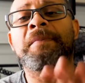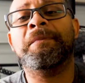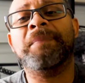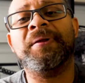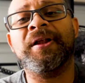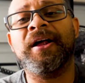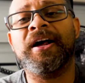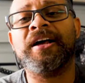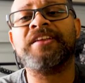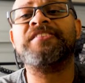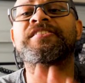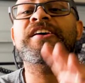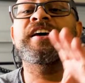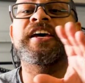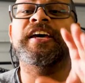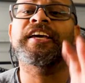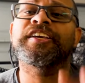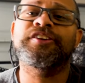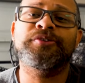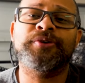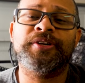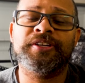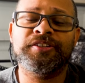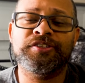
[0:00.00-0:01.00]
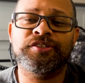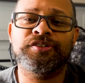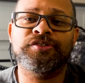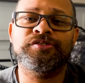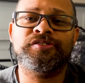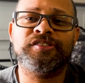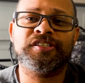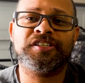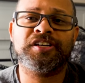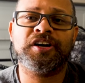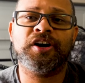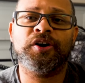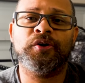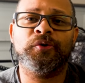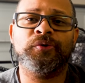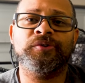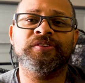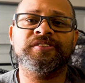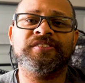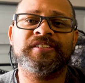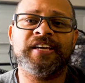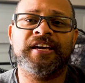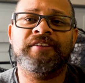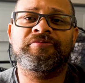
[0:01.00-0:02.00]
Plus, you can use the code
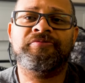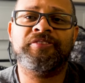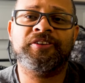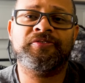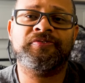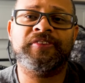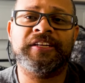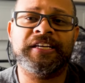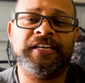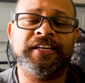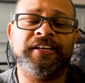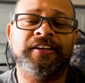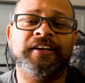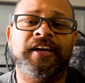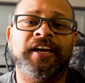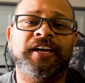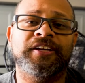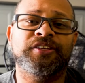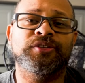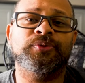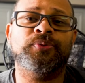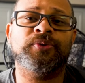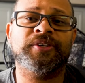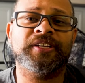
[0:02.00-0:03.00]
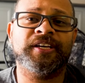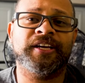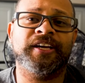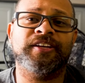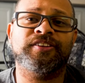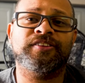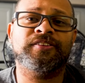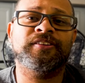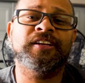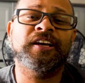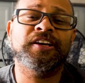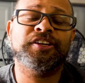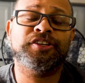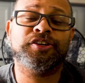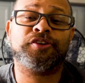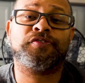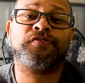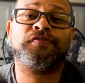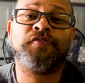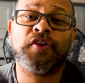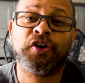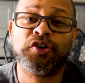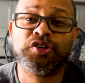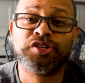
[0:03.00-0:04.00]
SAVE15 and you will get your
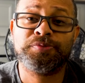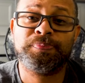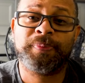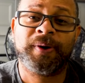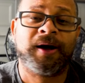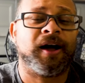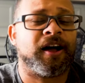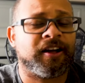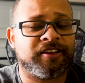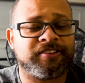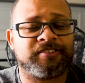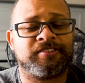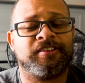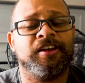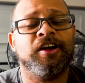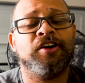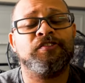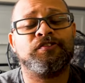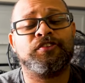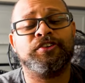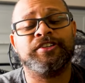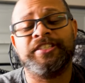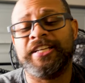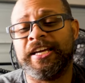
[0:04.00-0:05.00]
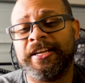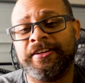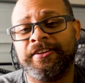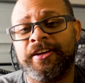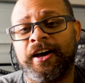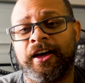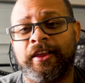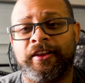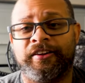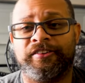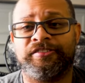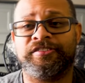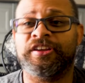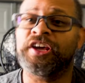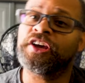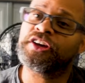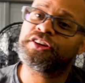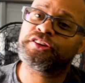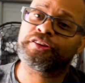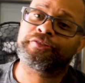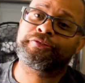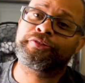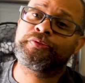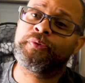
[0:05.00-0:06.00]
first box for $10.
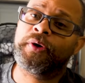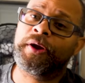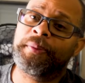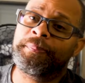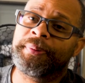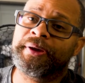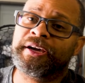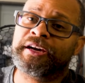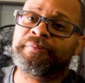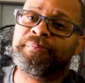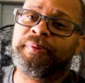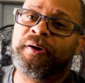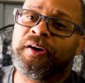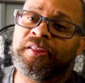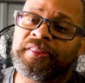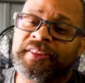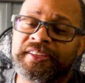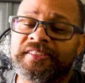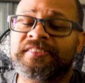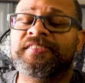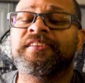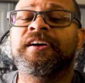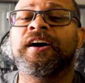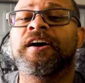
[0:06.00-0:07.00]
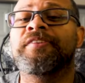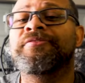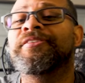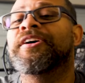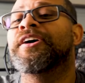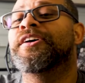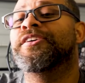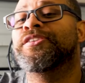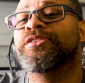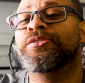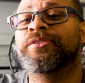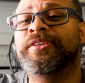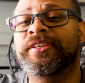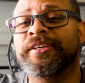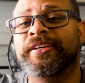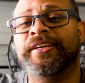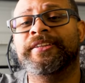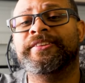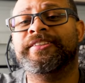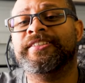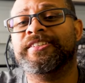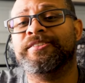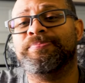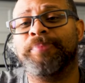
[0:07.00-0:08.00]
So if you want to pick up all this stuff, you can
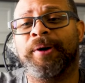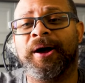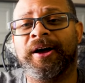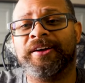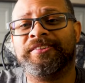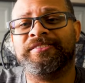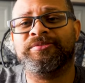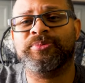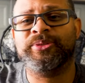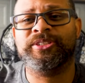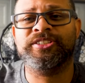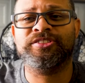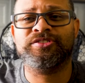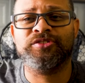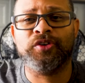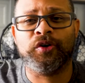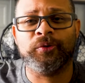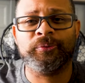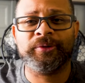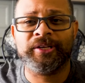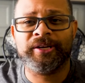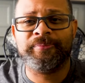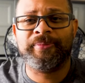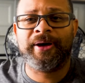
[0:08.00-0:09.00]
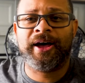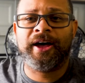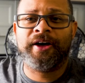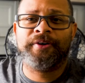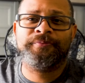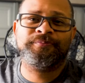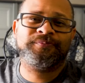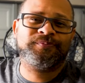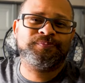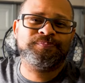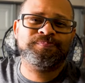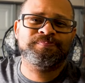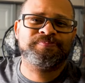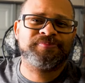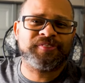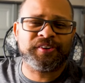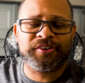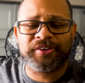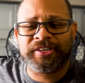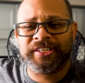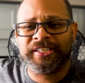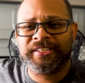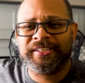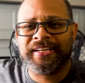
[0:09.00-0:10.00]
get this box, which is normally about
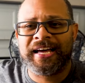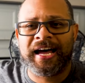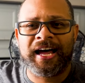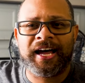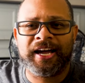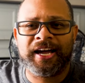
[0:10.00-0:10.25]
$39,